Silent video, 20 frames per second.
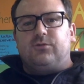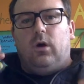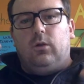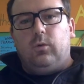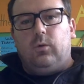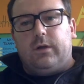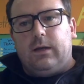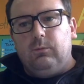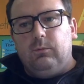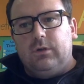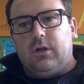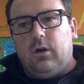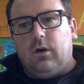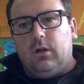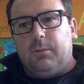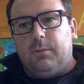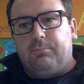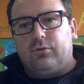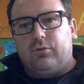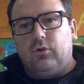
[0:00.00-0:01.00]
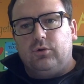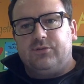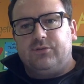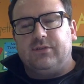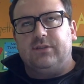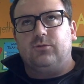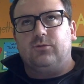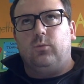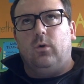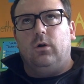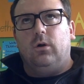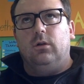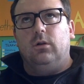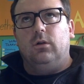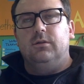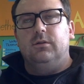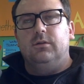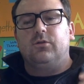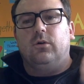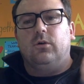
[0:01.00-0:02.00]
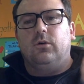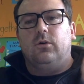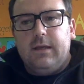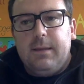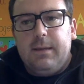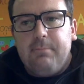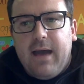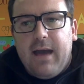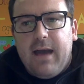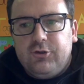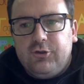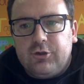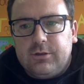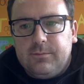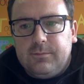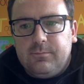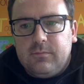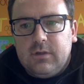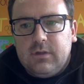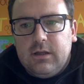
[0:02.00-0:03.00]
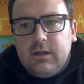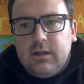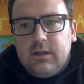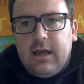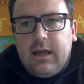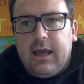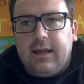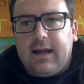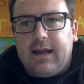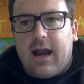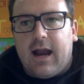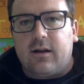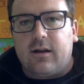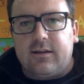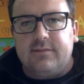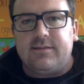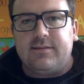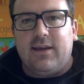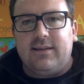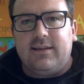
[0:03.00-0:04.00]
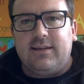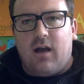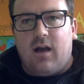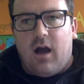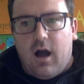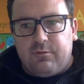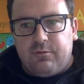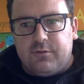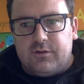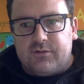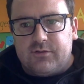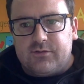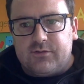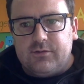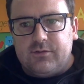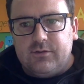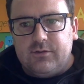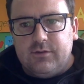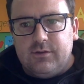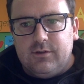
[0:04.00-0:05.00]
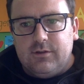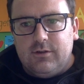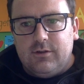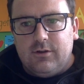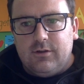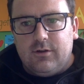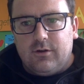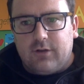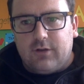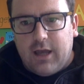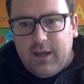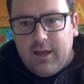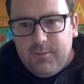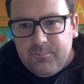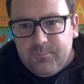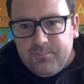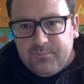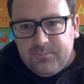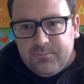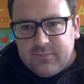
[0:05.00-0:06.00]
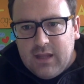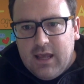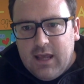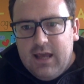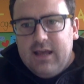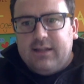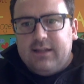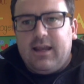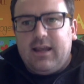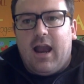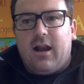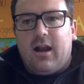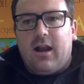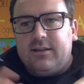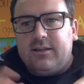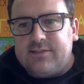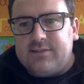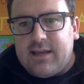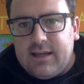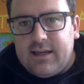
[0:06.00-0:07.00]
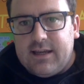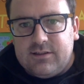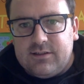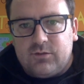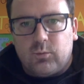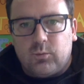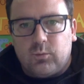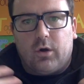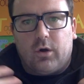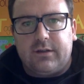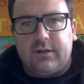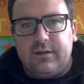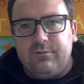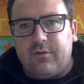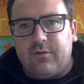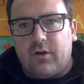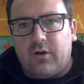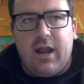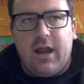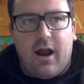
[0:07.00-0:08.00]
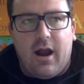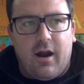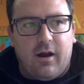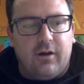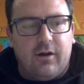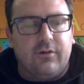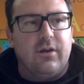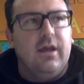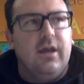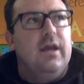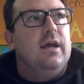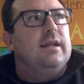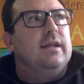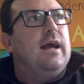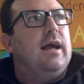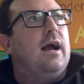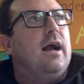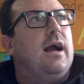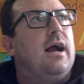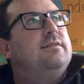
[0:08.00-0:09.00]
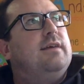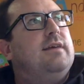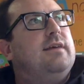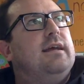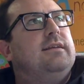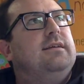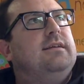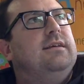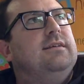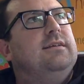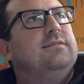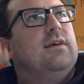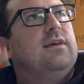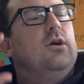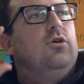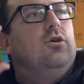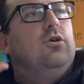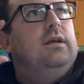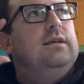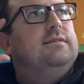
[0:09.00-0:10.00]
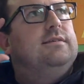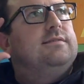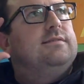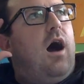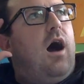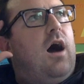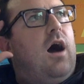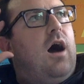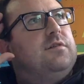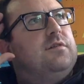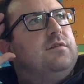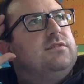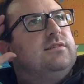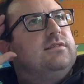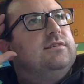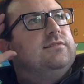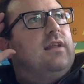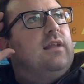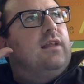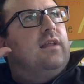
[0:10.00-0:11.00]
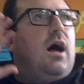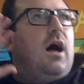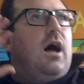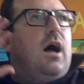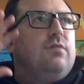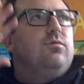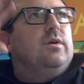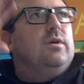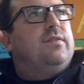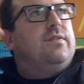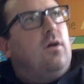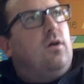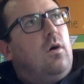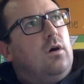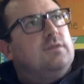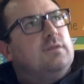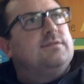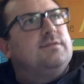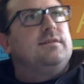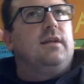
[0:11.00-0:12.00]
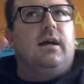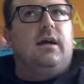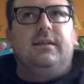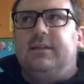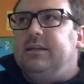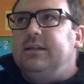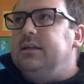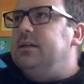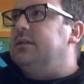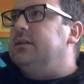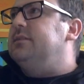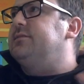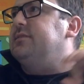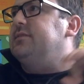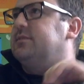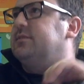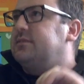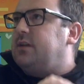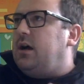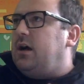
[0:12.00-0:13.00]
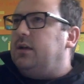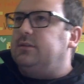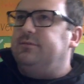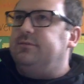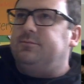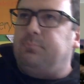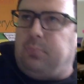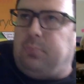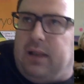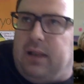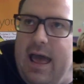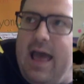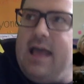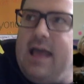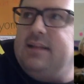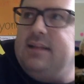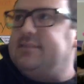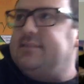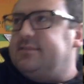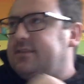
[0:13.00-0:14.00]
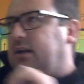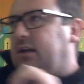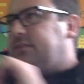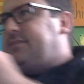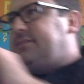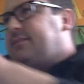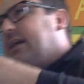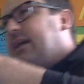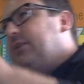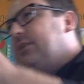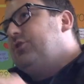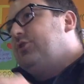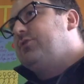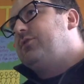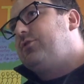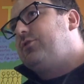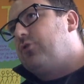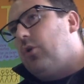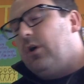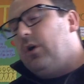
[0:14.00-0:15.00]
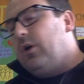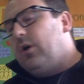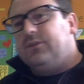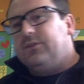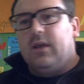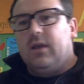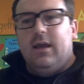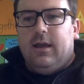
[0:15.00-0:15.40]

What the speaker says: wall, what I would call a process wall. So imagine an architect's office, okay? The architect is working very hard. The architect, his office is alive with thoughts and ideas. It's got plans, it's got sketches and drawings.